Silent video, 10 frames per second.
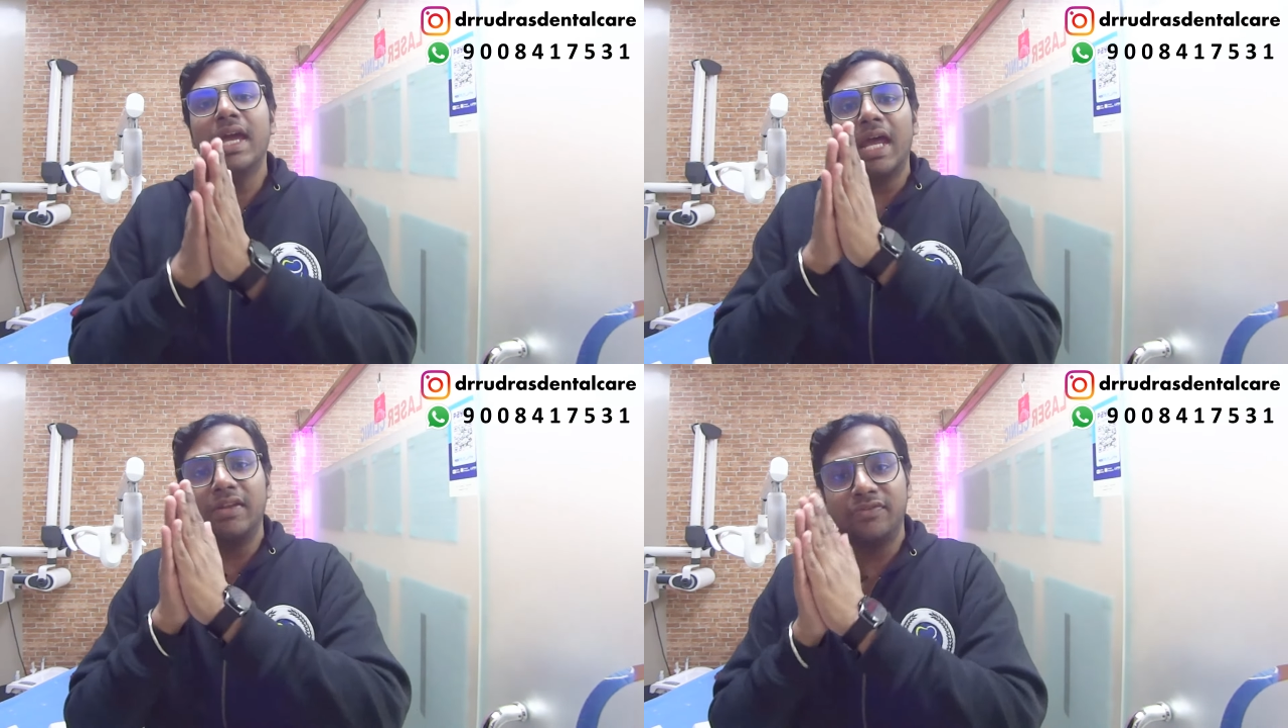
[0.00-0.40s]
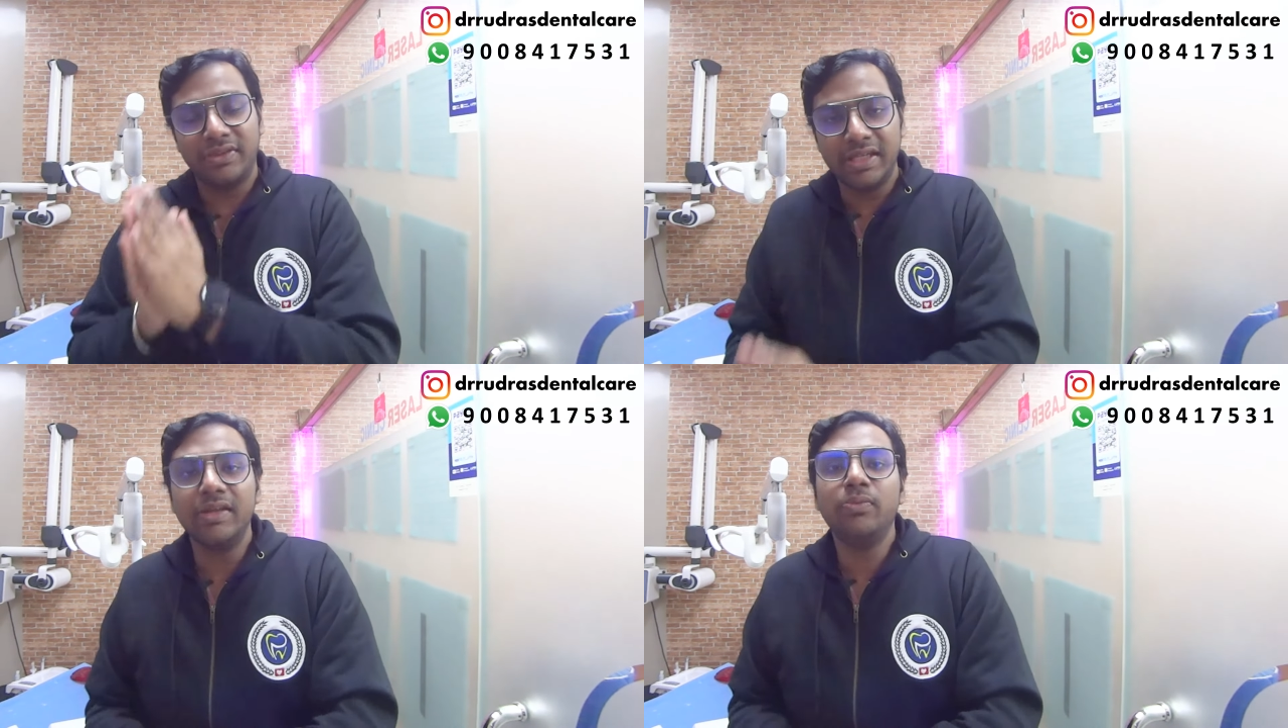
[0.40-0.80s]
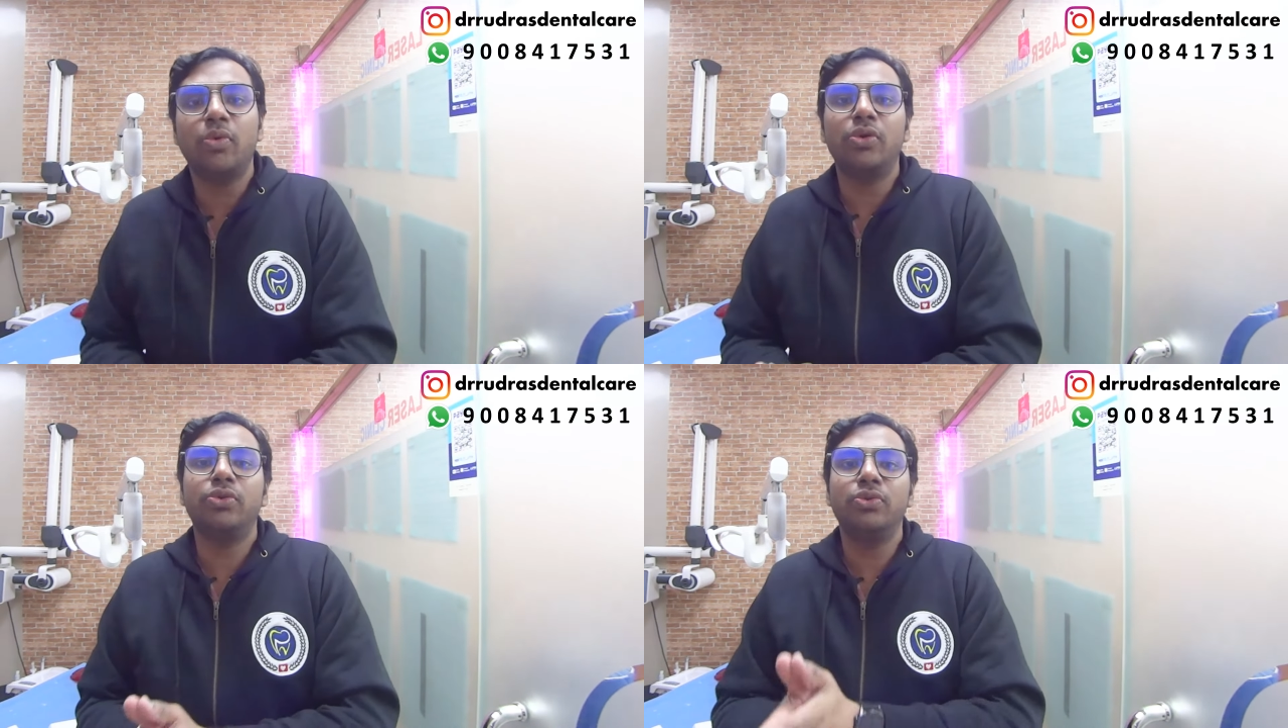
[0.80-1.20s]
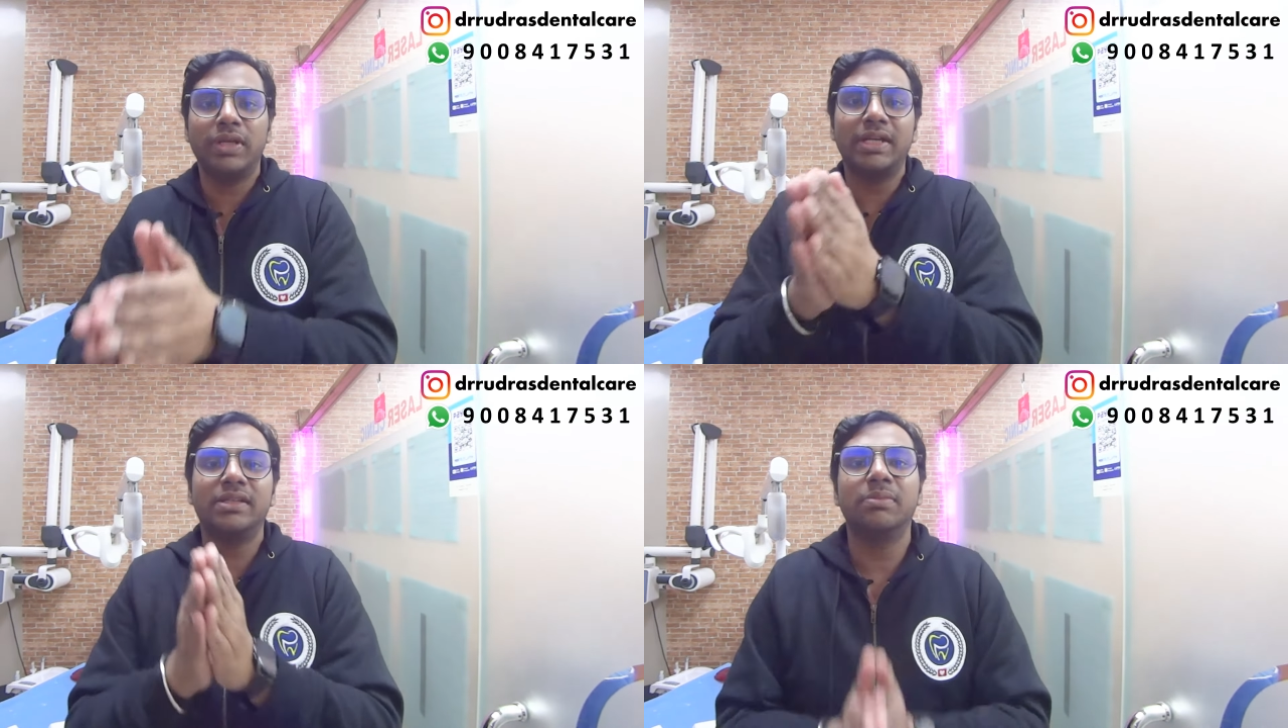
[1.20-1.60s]
and if they want to
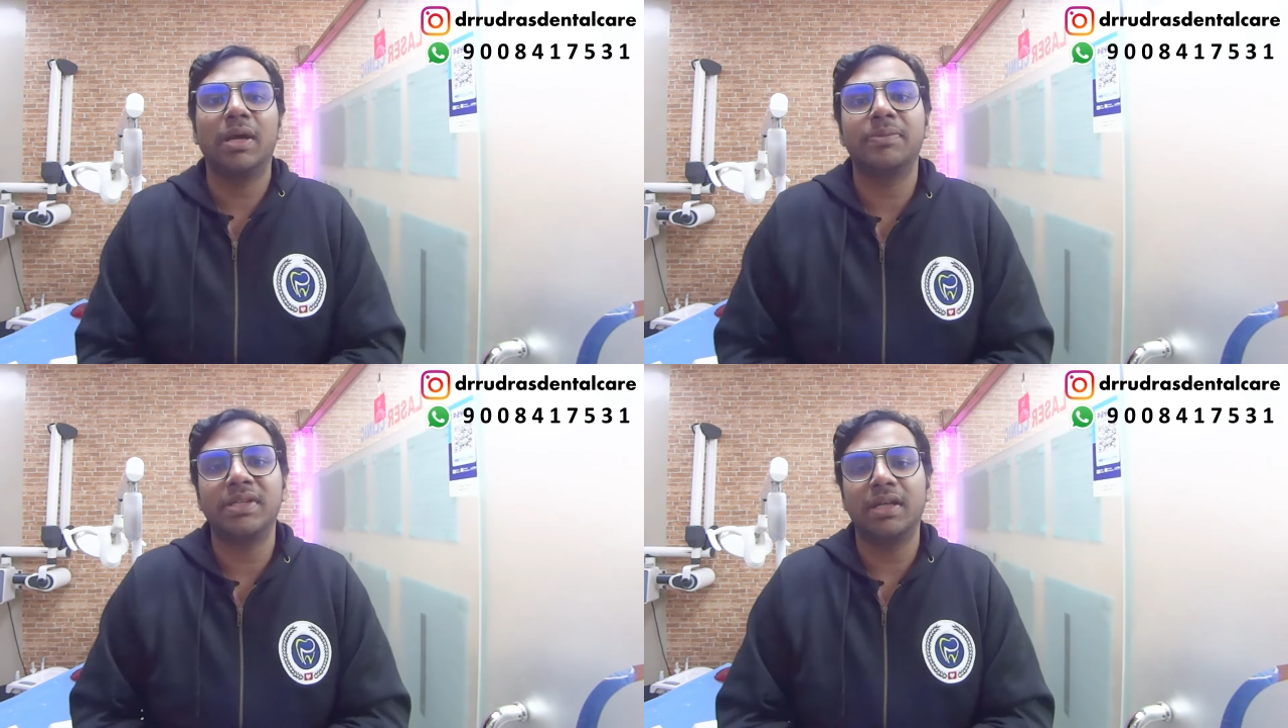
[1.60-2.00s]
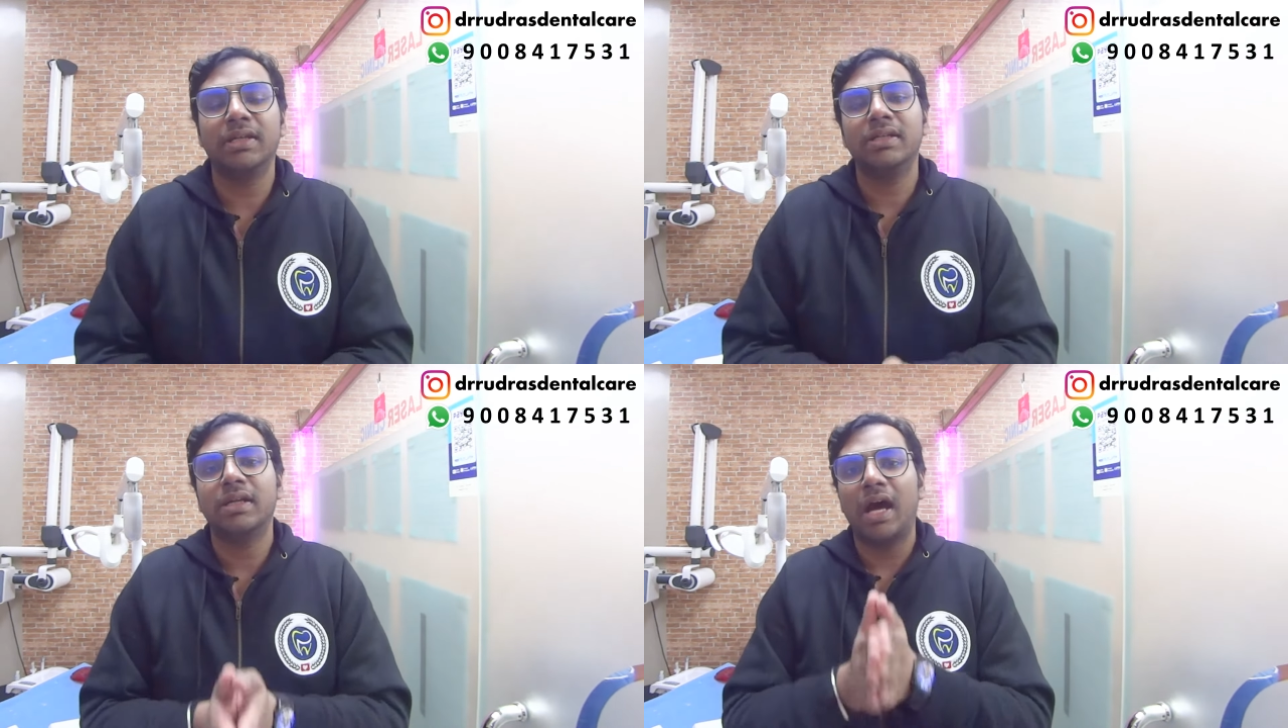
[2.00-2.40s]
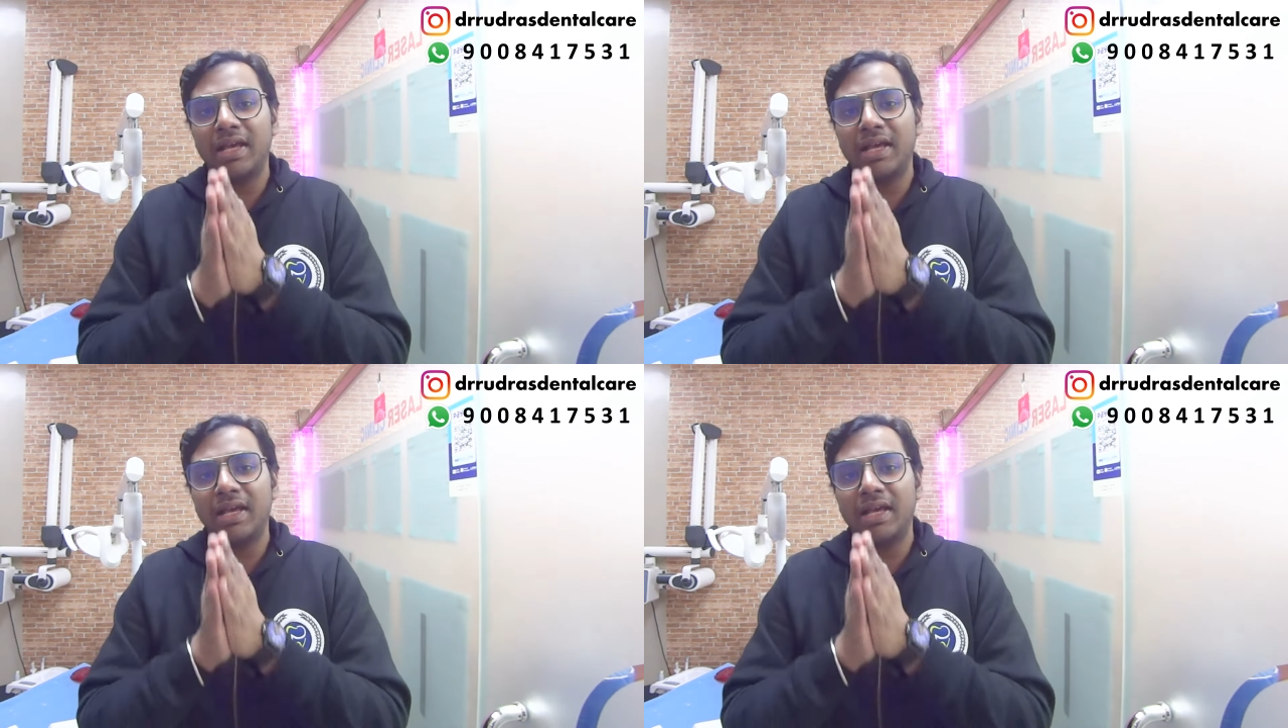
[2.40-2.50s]
get the biopsy done,